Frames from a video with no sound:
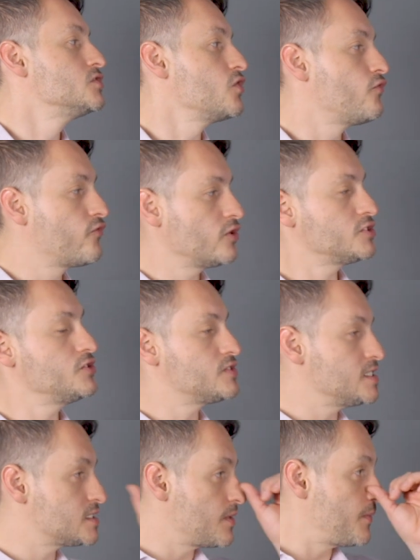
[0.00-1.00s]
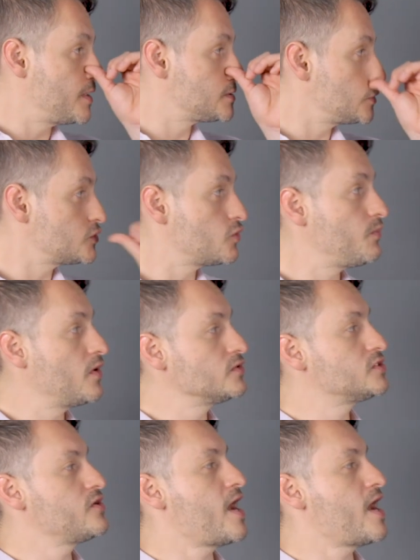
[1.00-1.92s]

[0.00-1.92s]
So first you see some of the social posts.